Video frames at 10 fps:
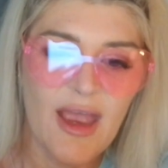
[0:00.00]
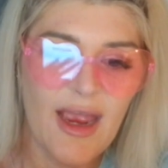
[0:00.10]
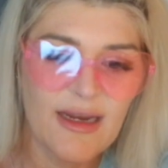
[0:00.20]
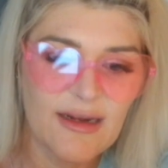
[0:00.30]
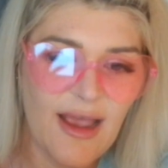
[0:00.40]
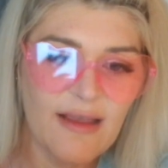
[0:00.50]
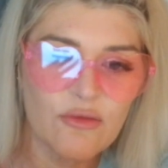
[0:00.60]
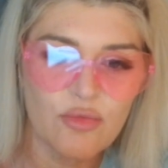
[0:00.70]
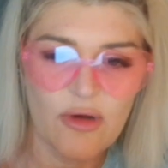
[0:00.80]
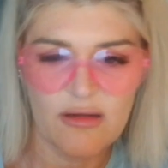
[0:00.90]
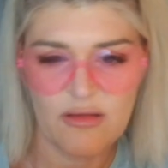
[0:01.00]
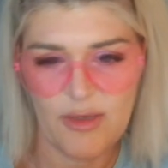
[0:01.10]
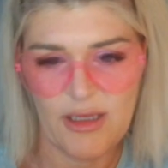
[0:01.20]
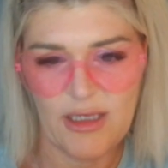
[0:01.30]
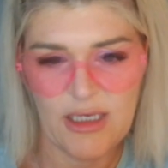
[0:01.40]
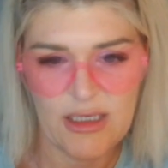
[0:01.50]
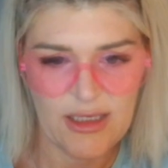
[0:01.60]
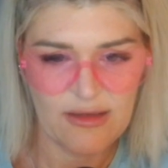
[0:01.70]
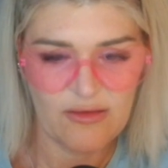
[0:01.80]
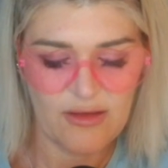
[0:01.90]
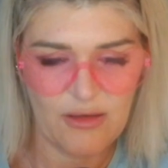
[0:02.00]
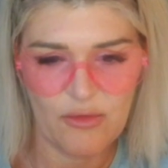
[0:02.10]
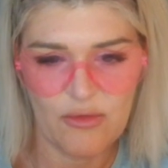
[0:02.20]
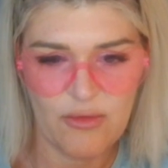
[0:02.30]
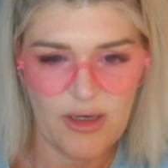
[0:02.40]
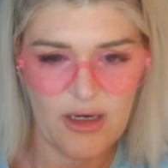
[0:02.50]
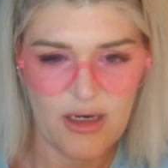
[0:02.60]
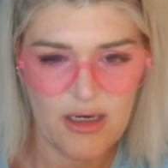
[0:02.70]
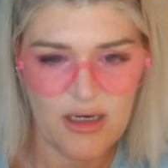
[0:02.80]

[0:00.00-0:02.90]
And it has approximately, let's see real quick,